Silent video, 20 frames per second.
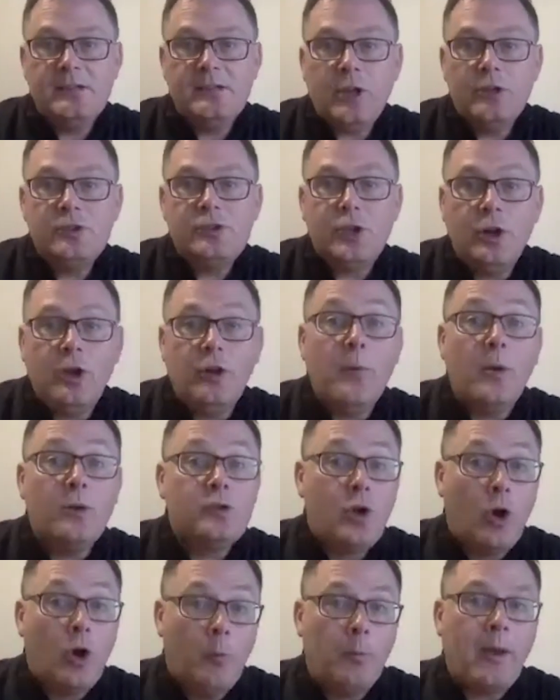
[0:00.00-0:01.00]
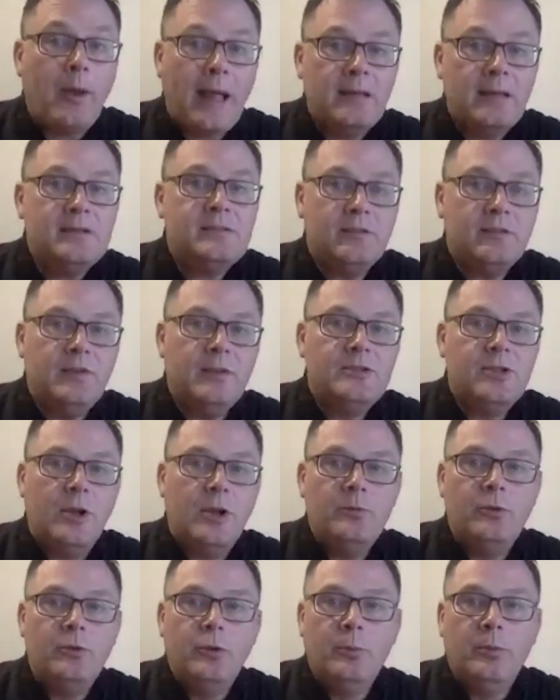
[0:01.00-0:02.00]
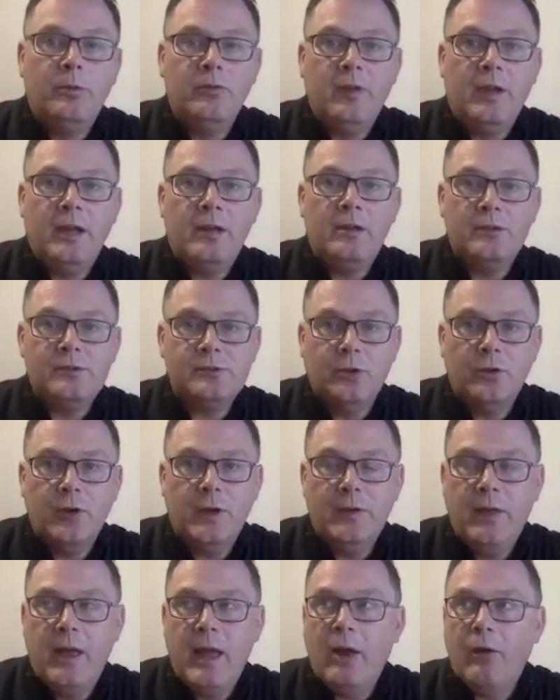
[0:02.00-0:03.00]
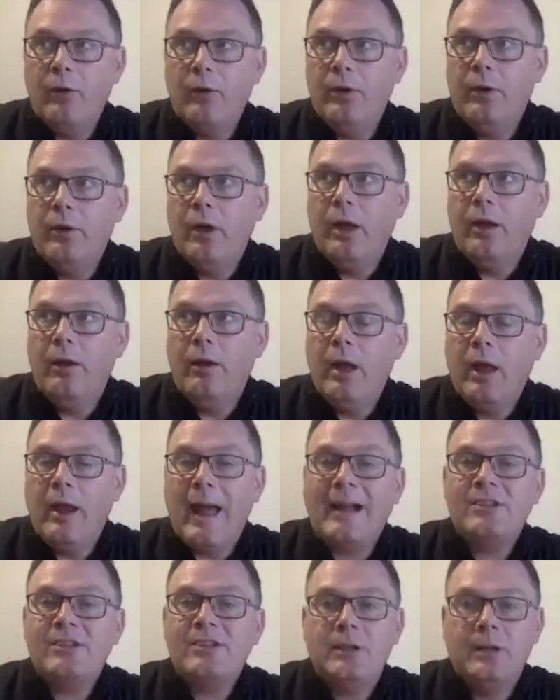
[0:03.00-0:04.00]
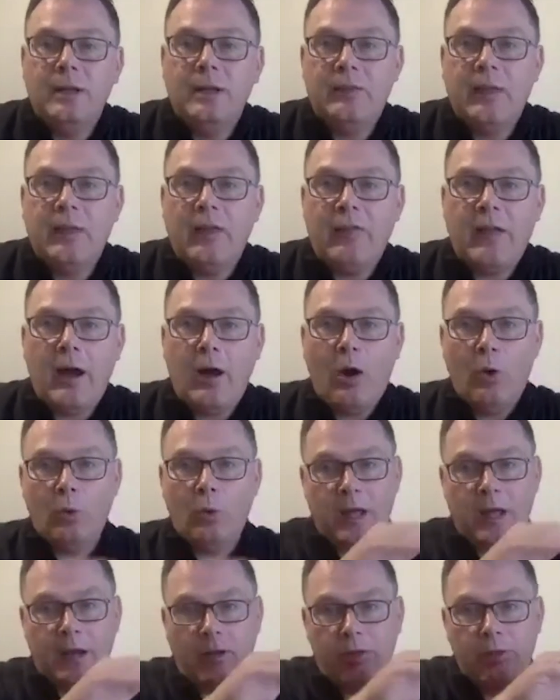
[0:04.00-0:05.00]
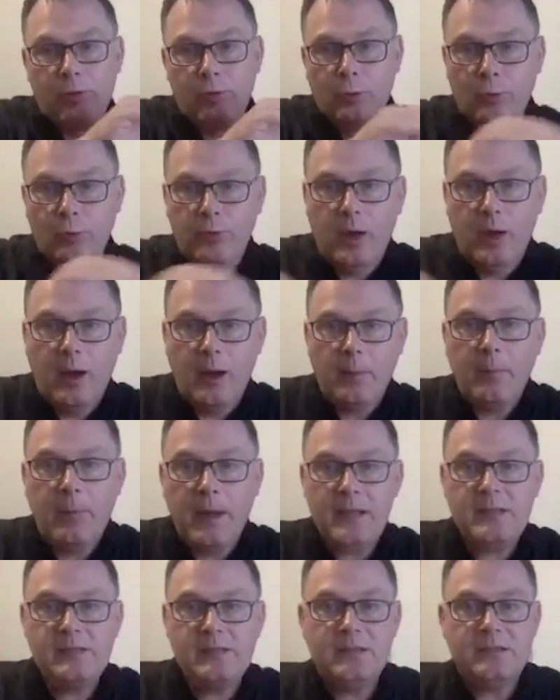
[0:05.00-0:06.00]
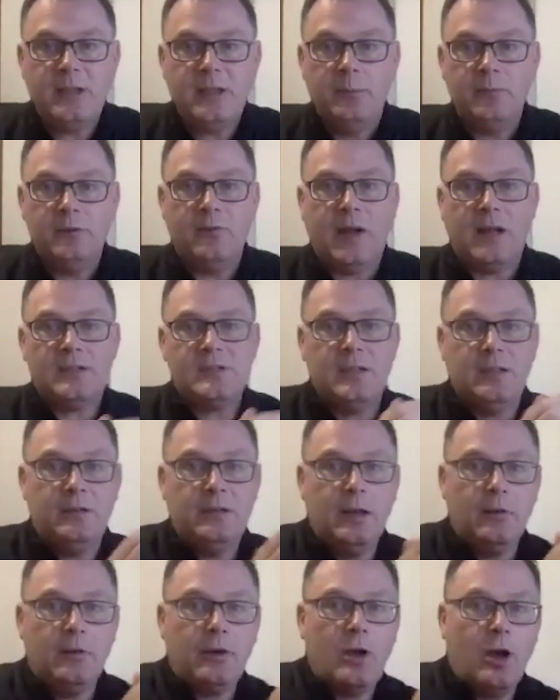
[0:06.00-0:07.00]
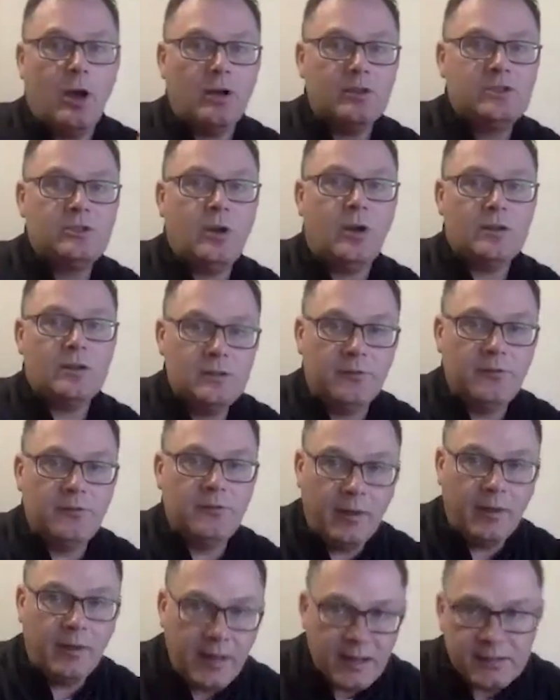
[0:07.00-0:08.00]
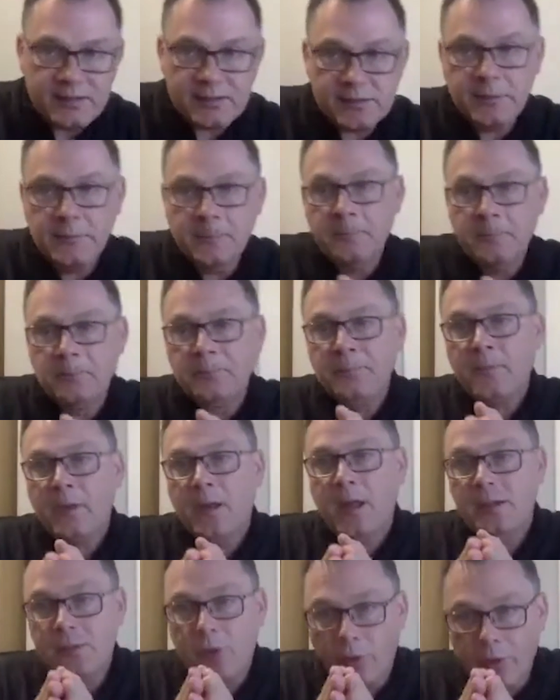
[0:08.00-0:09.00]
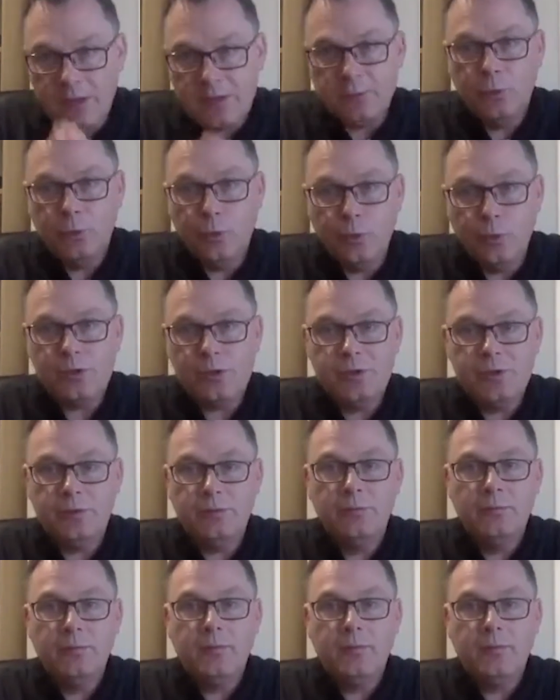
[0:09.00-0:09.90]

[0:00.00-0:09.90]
Certainly the most comprehensive in terms of that are in there, and actually that whole kind of through the line piece in terms of actually, you know, the car started off like this, it's gone into an auction